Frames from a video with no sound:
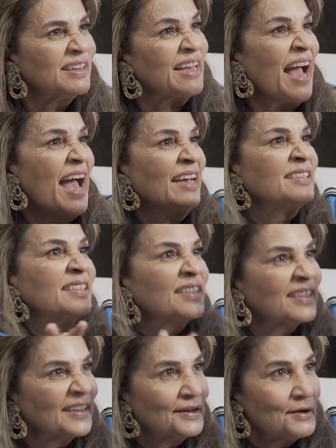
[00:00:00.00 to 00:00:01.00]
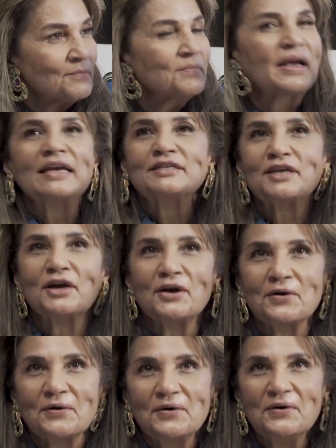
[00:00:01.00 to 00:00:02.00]
Yes, me
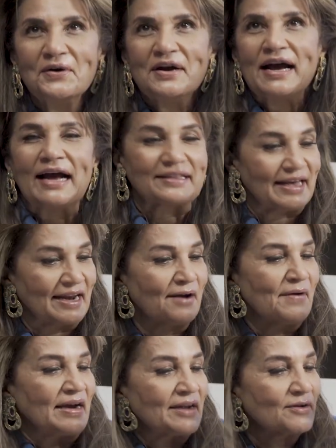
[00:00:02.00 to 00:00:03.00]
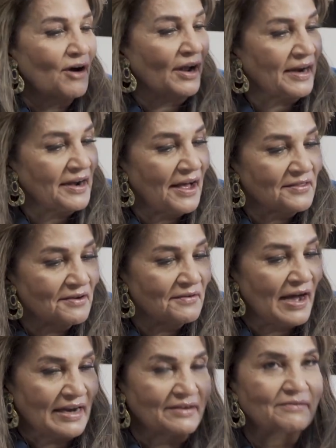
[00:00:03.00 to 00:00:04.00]
too. And then I went and got another
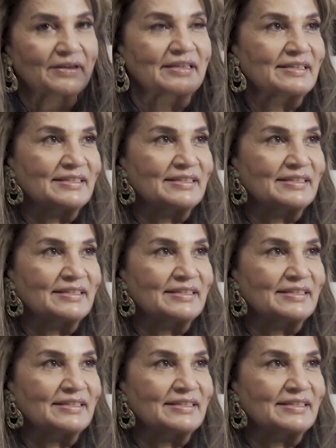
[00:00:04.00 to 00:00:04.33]
one with the